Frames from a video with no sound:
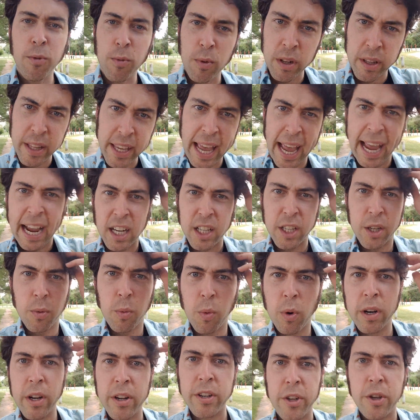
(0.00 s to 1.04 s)
really actually
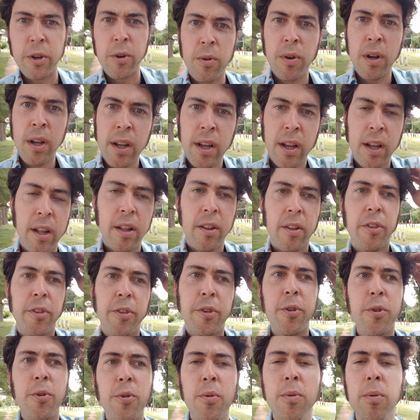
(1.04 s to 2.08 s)
want to do
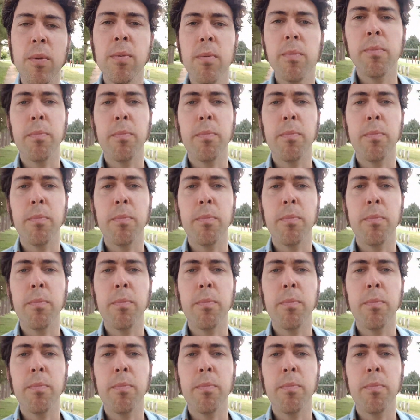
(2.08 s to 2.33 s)
to